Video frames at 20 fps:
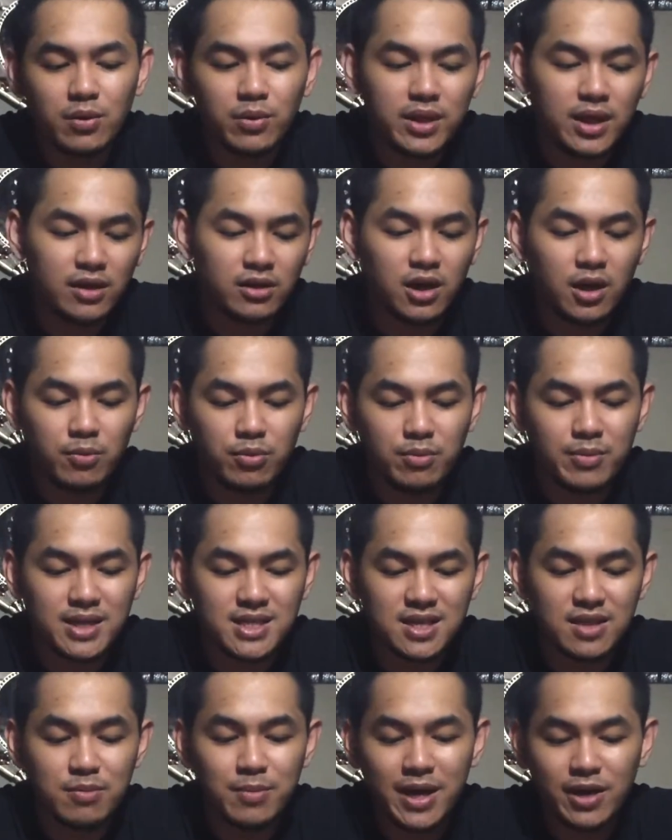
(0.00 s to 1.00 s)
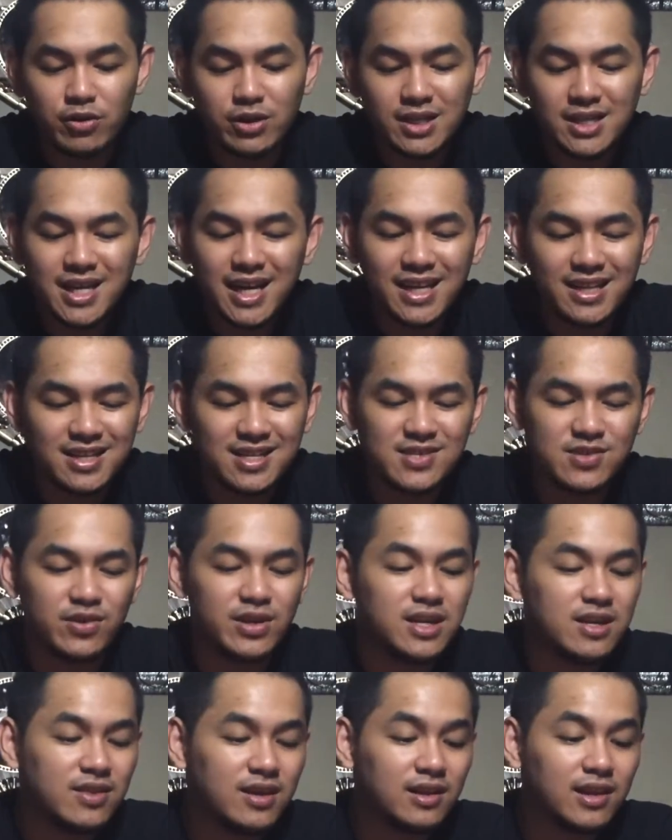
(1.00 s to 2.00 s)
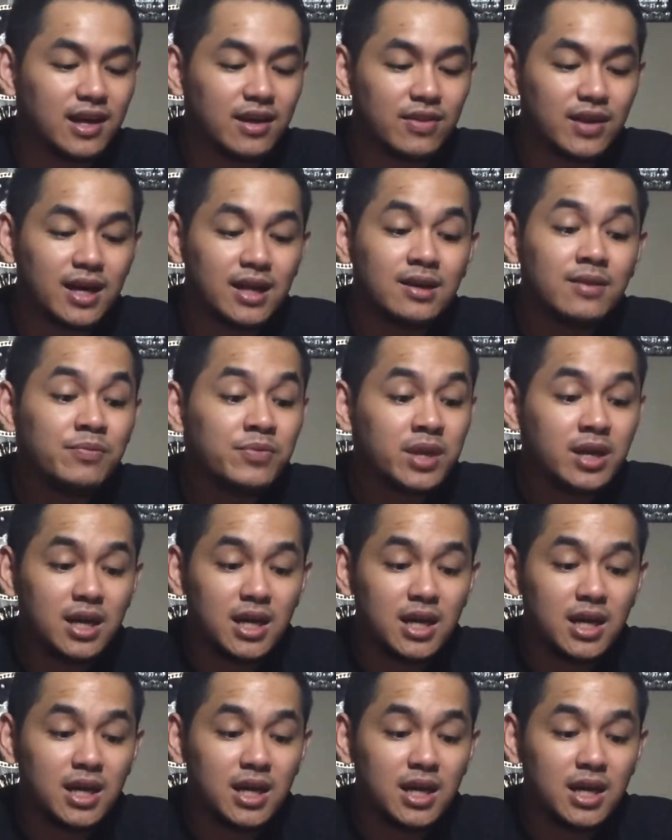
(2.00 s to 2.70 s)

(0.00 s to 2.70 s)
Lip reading: without compromising the battery tightness or anything like that.